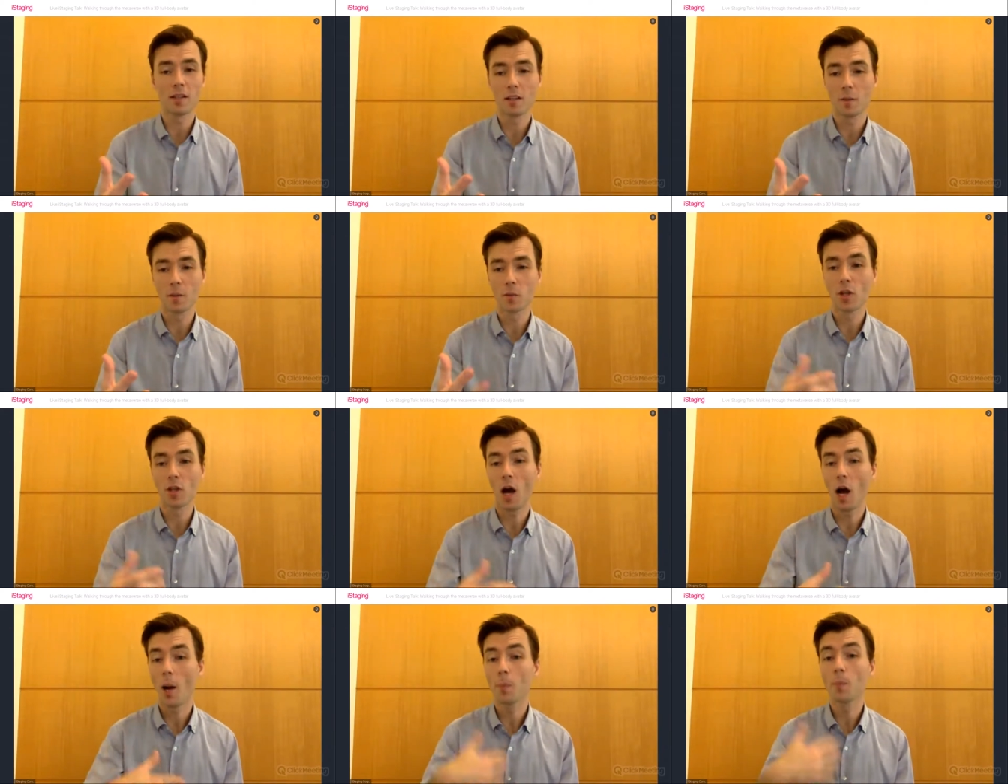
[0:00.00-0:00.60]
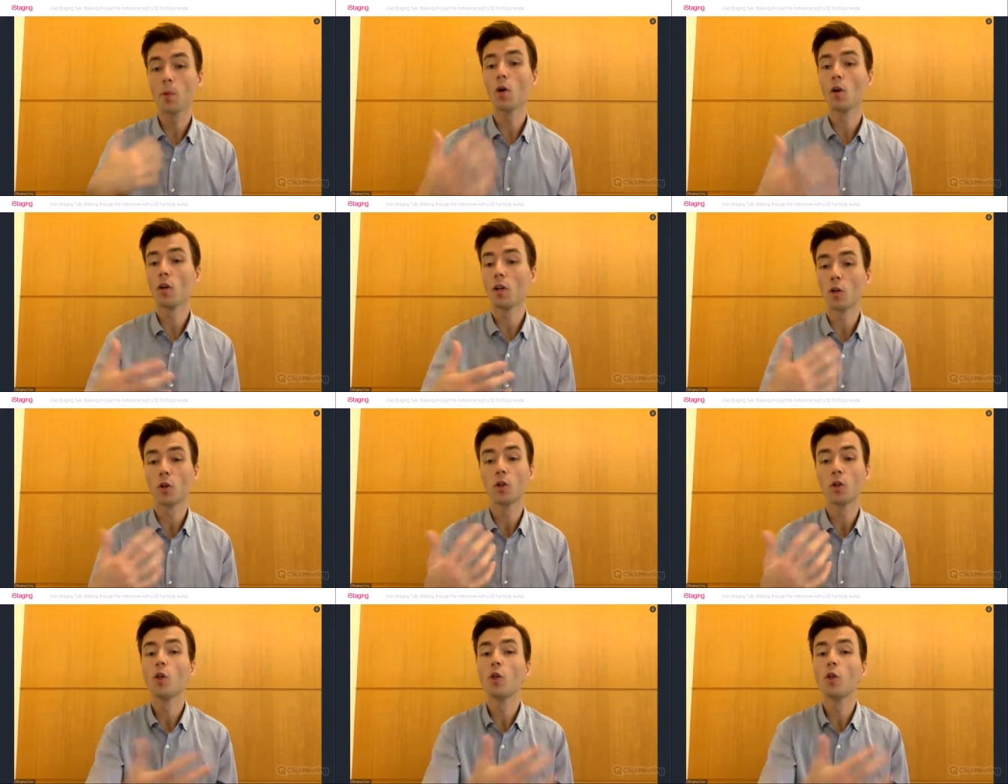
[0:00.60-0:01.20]
comes to
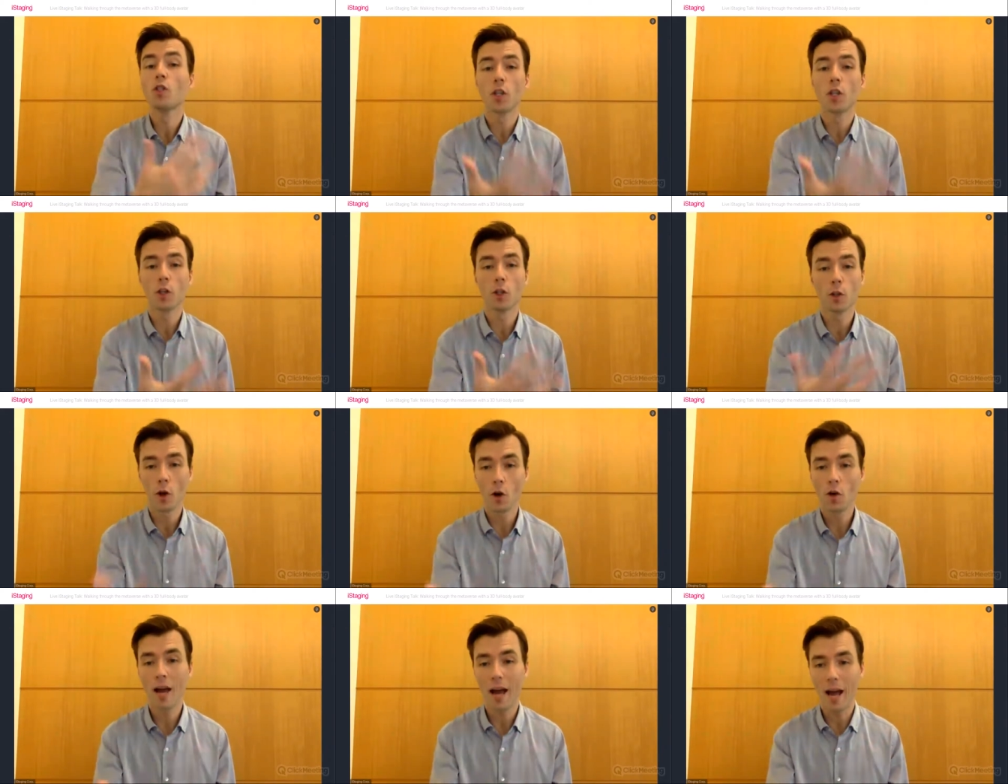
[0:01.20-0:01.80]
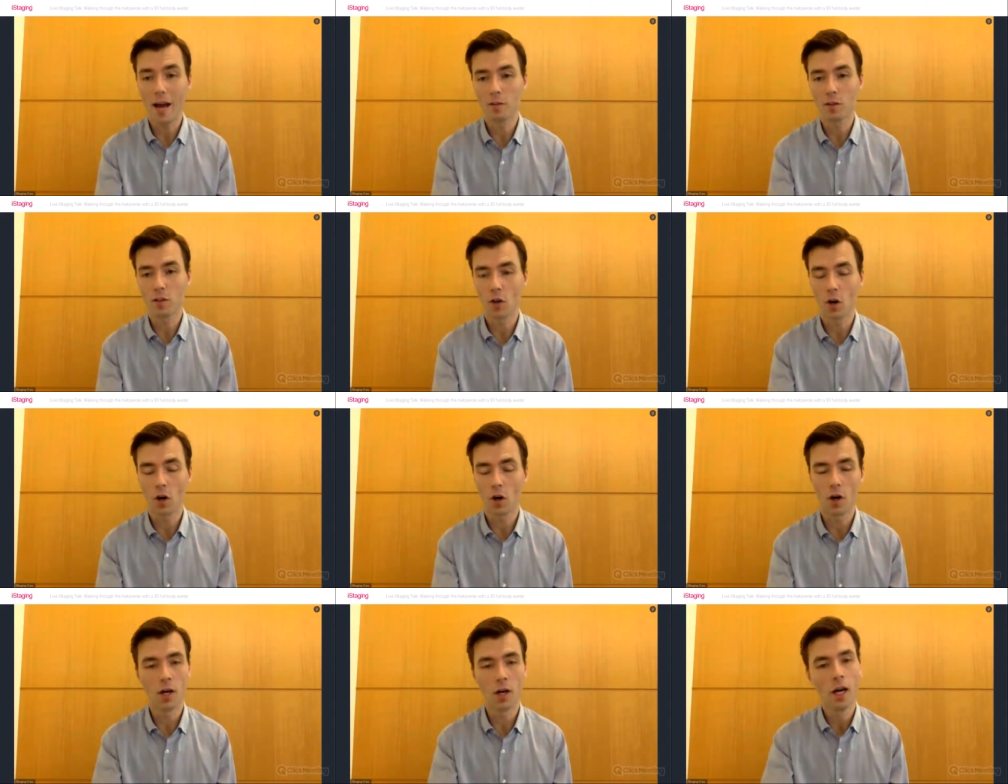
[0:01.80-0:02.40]
uploading or using your own
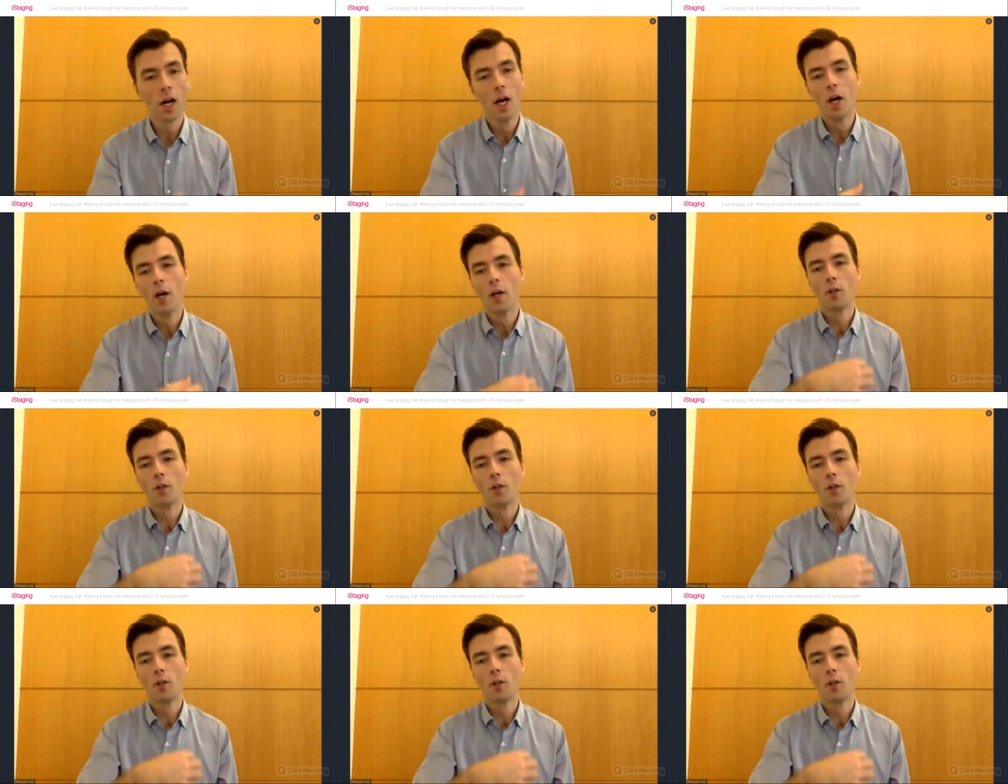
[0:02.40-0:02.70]
avatar,